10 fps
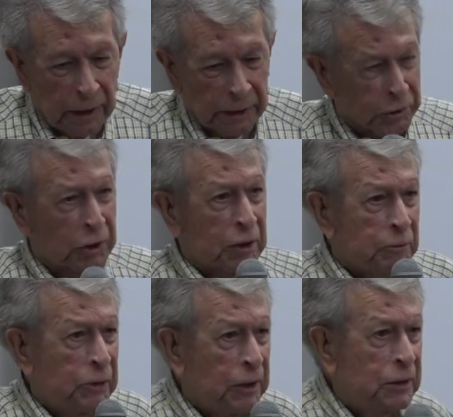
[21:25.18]
It could
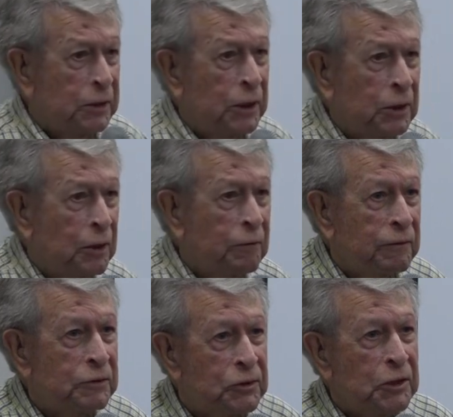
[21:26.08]
have been cut
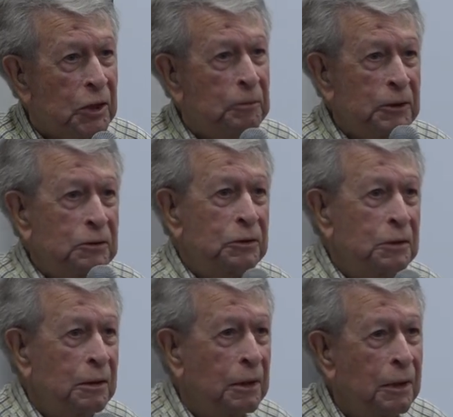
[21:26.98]
over,
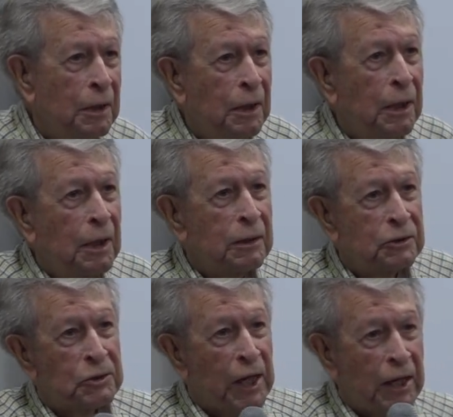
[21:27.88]
stumpage,
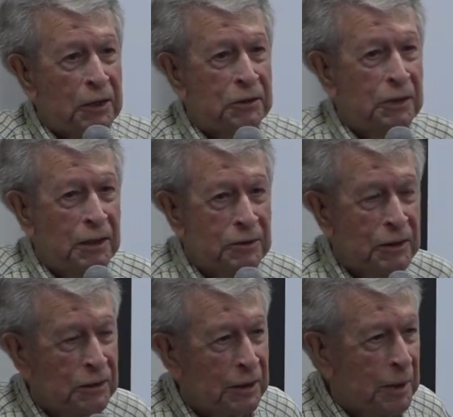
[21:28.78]
slash, as
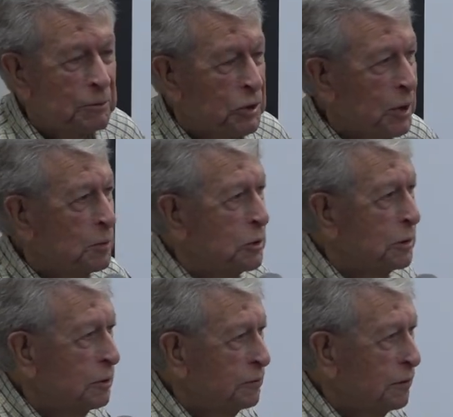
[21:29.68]
the term seems
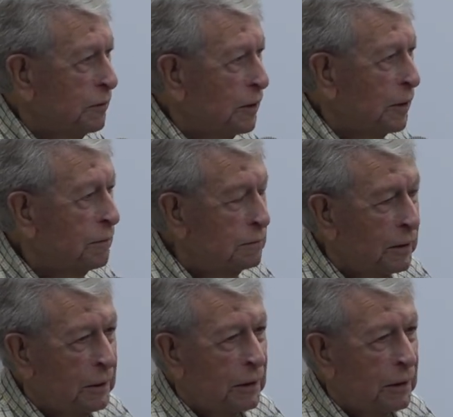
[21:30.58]
to have evolved.